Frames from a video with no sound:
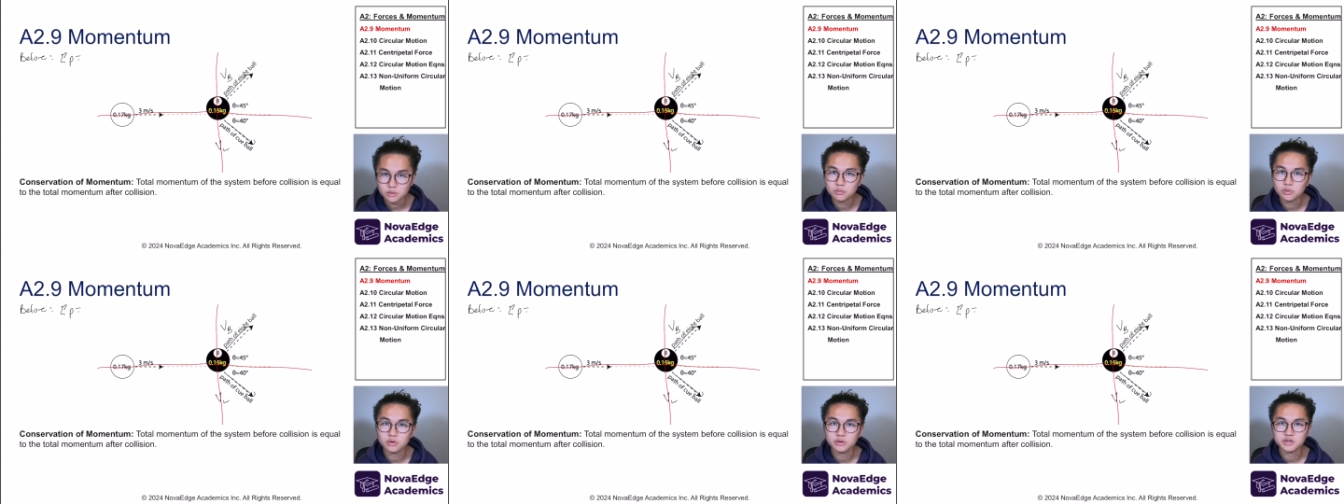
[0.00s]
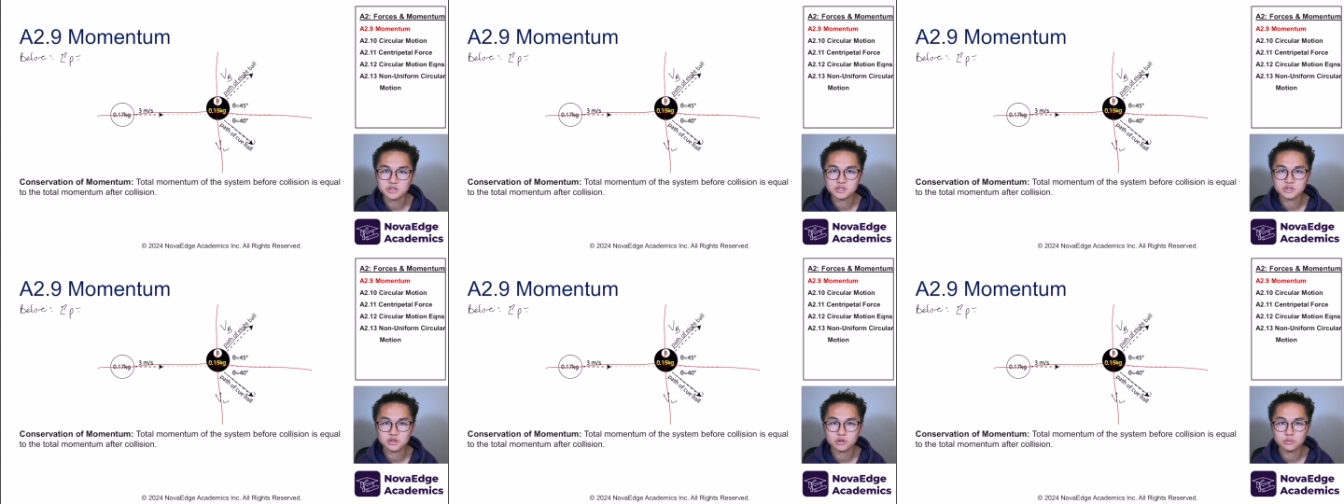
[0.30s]
ball
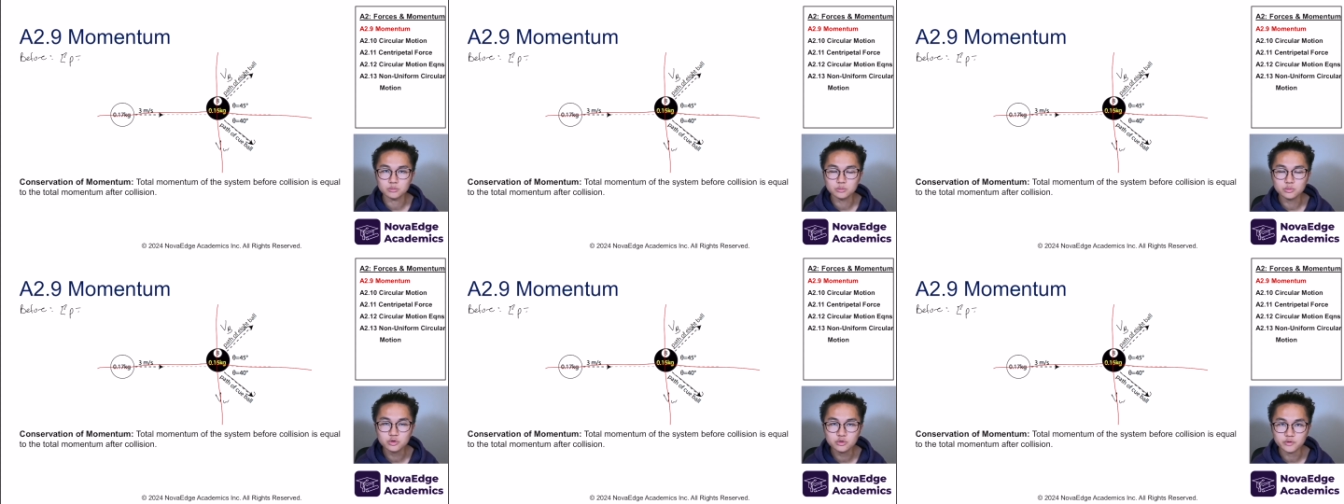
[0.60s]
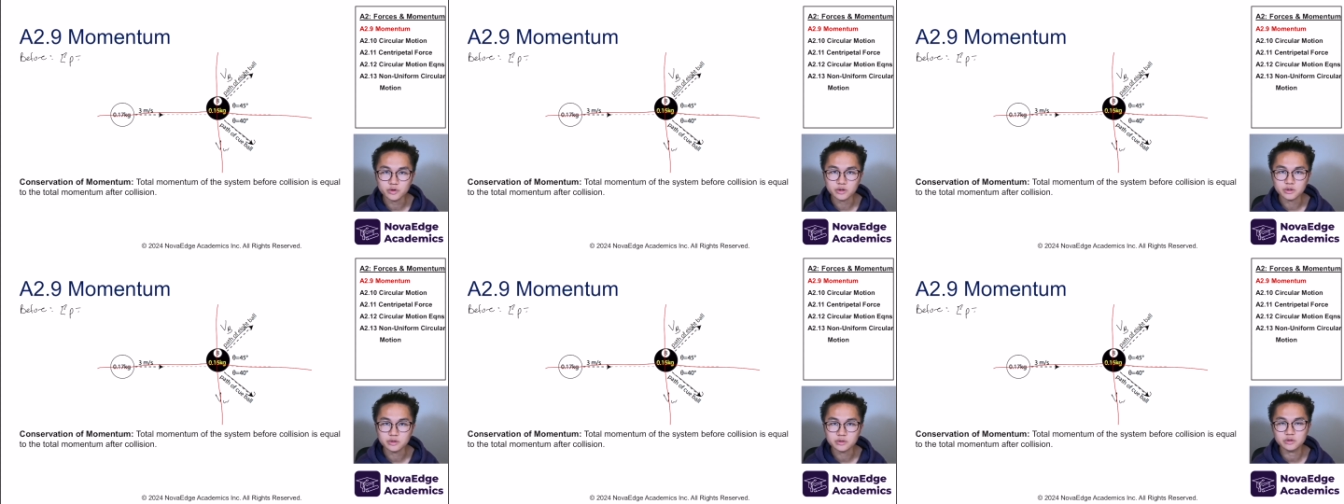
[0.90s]
is not
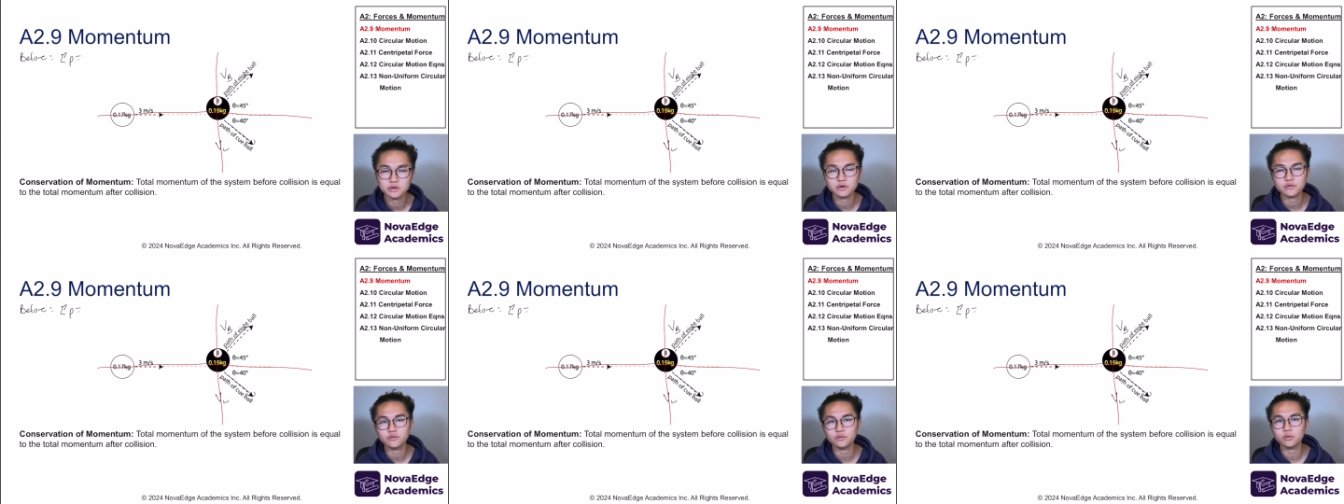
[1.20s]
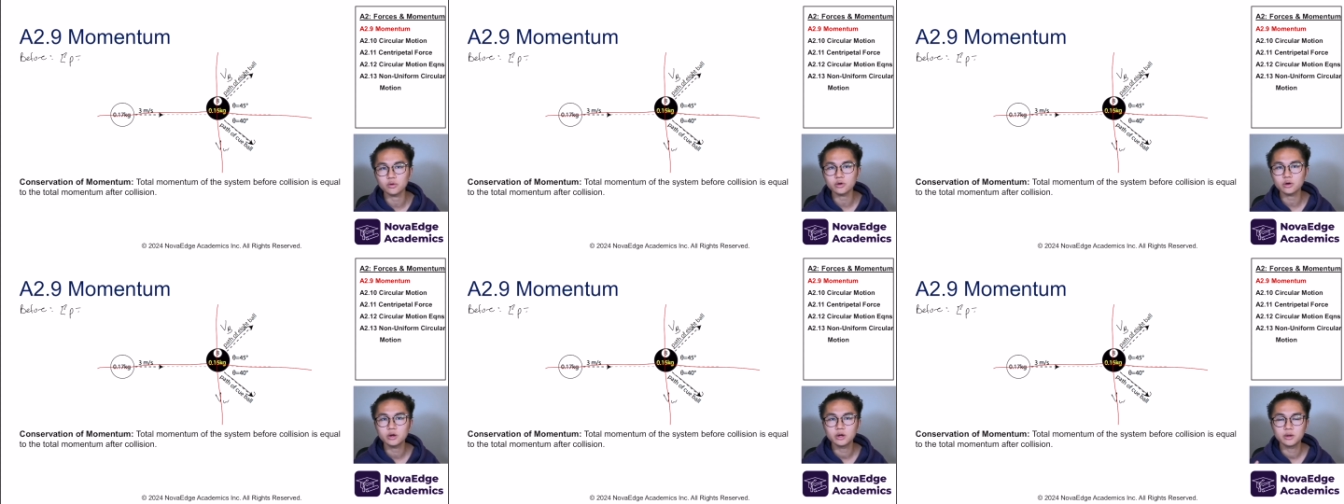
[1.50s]
moving.
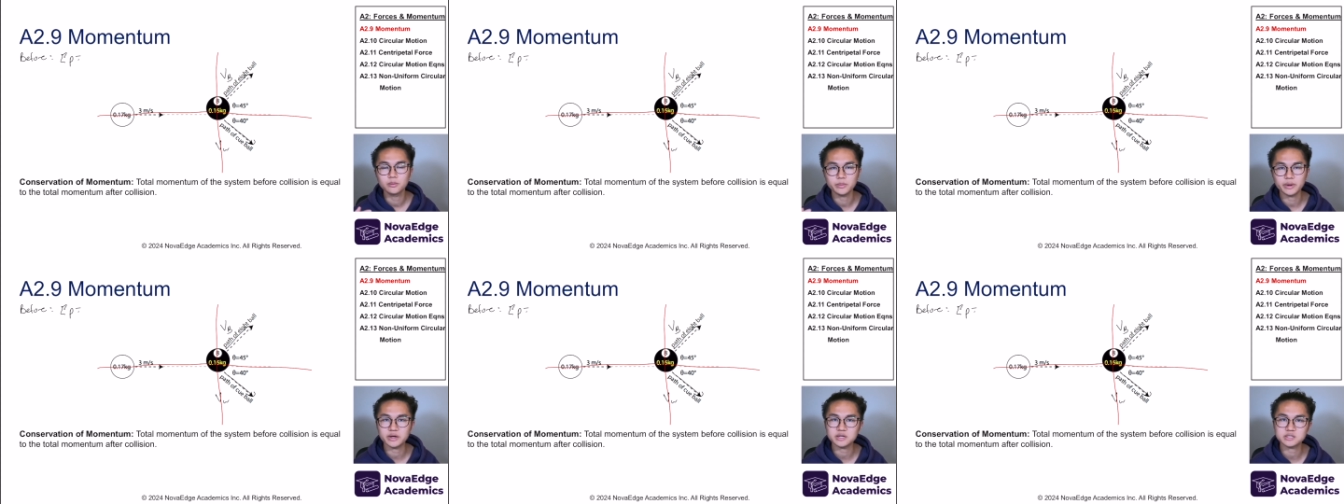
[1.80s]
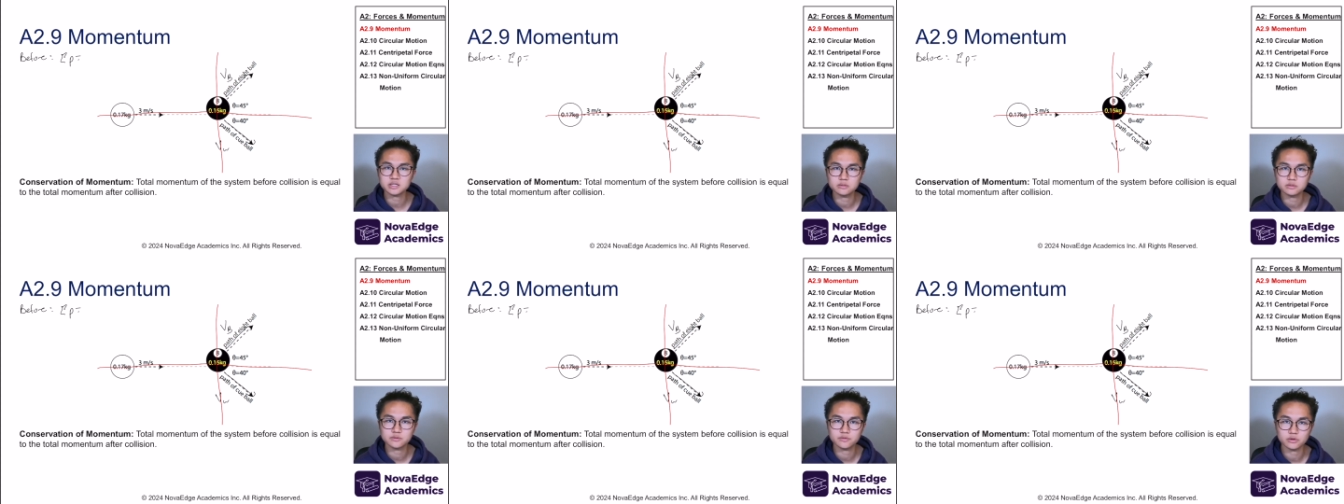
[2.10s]
Therefore, mass
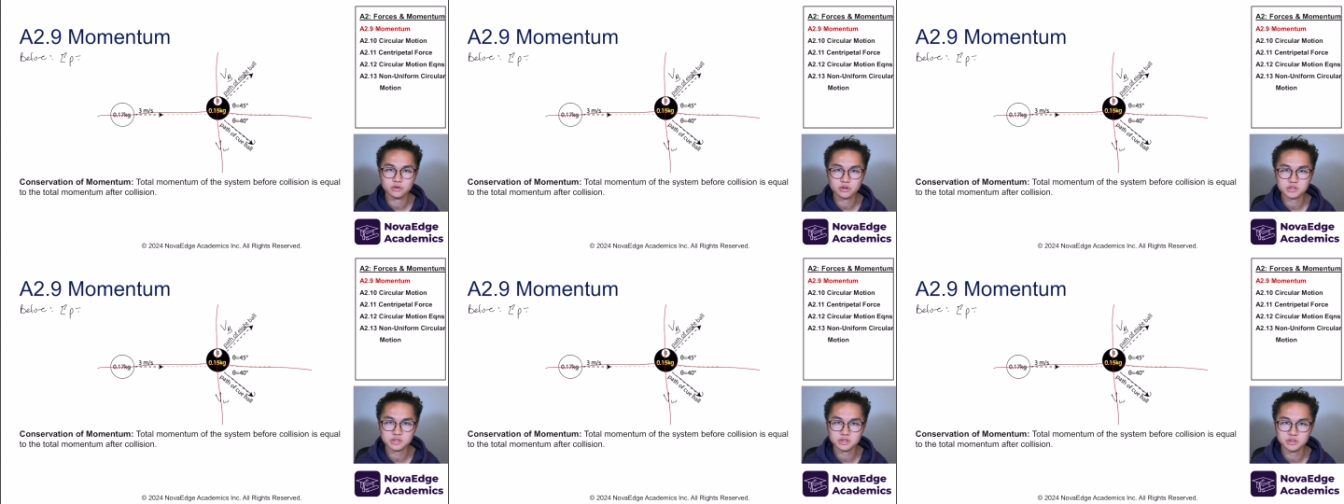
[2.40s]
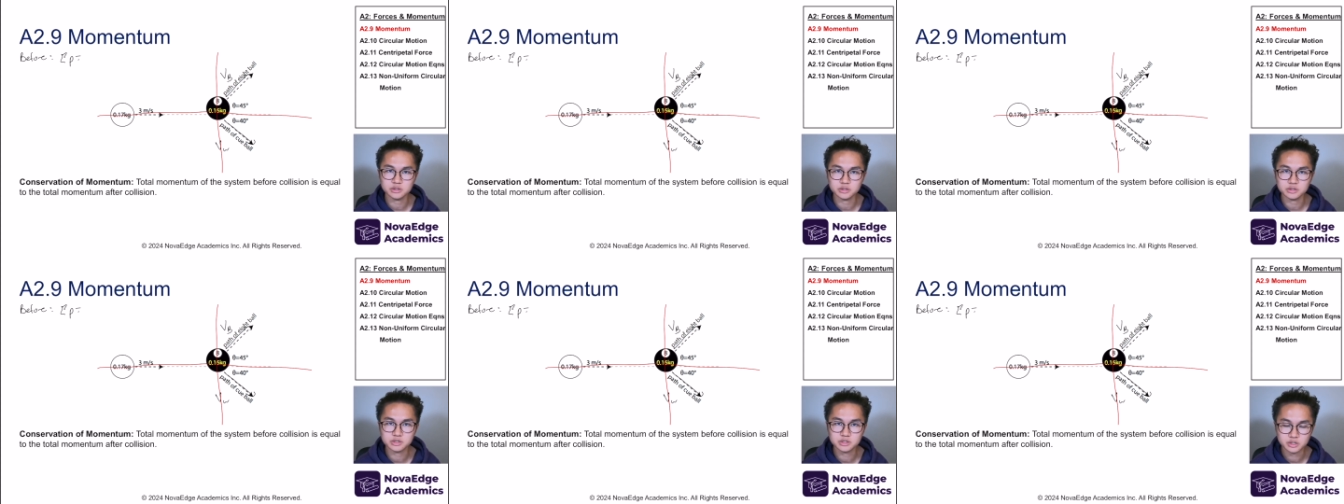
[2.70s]
times
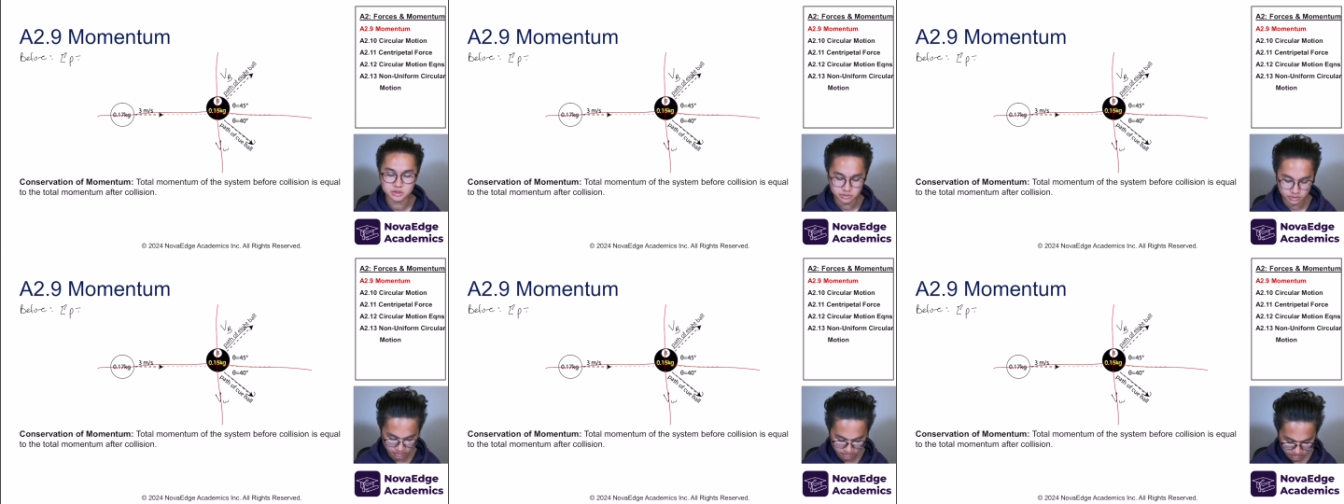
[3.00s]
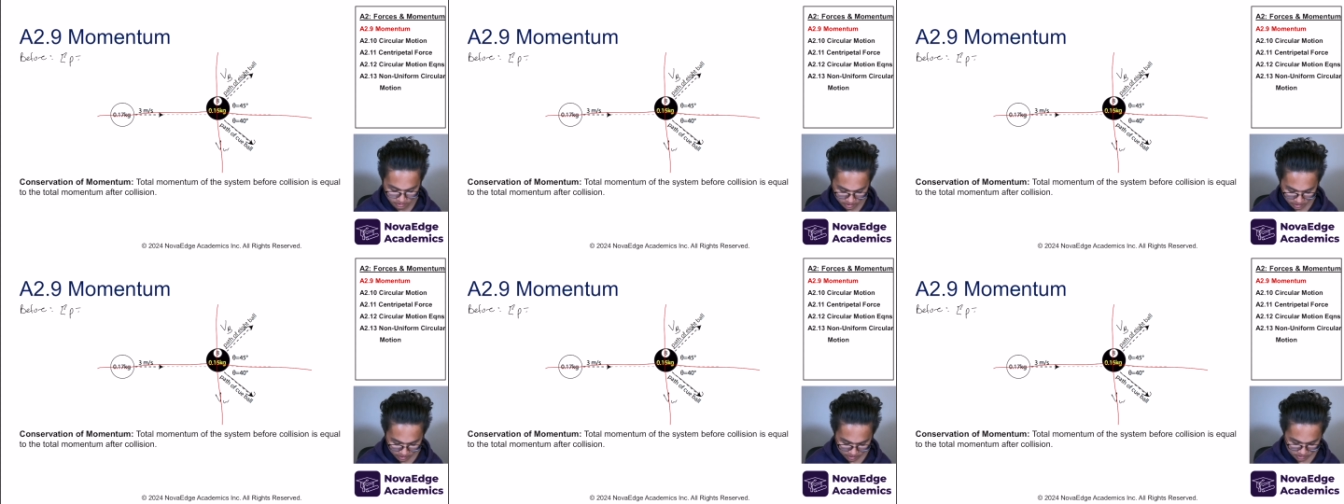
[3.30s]
velocity is 0.
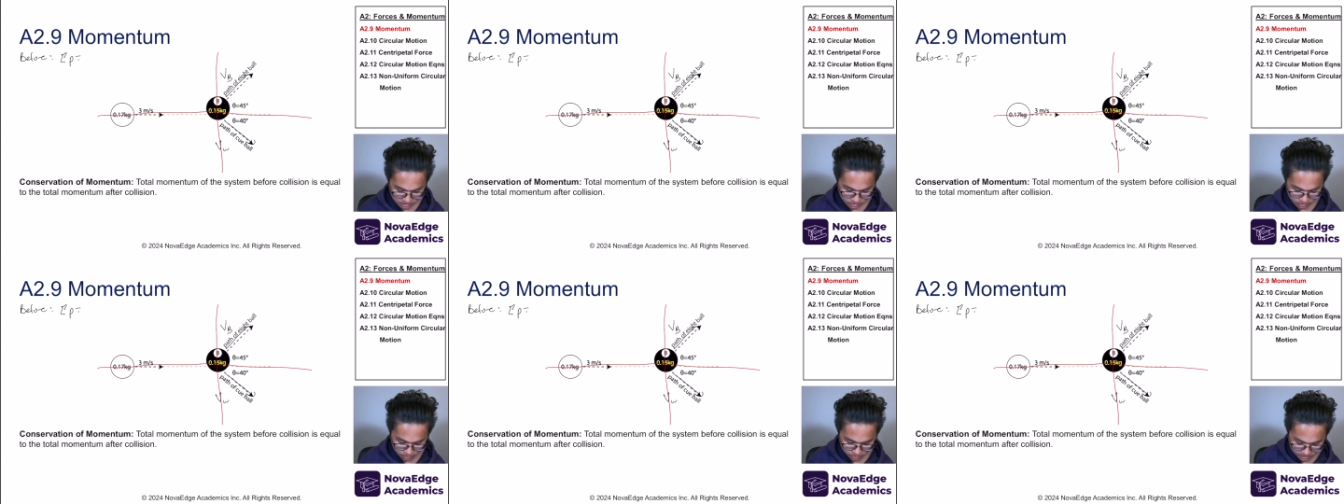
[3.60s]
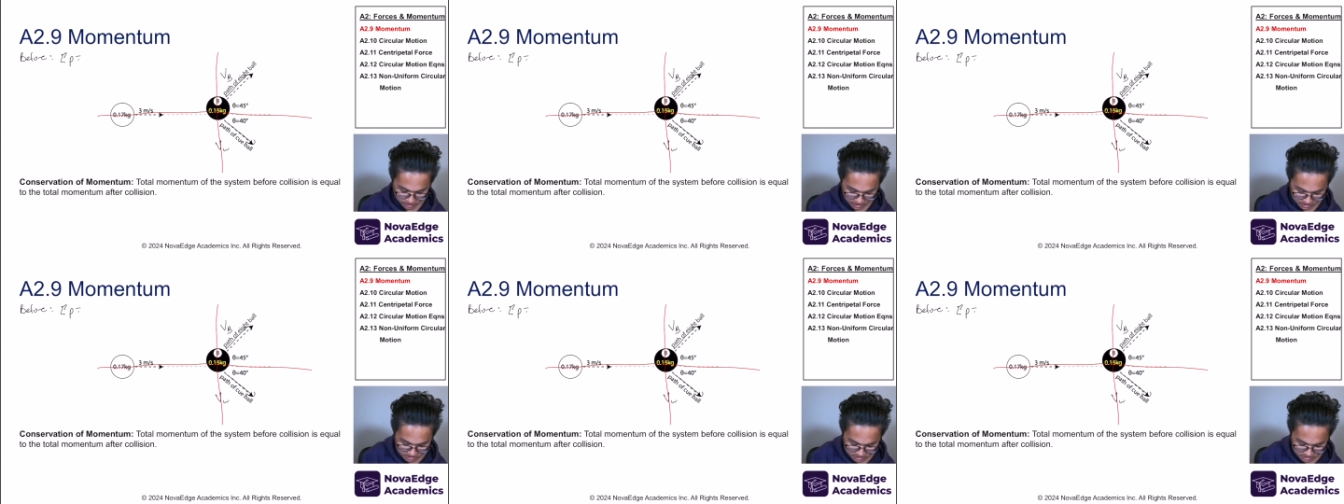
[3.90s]
So that's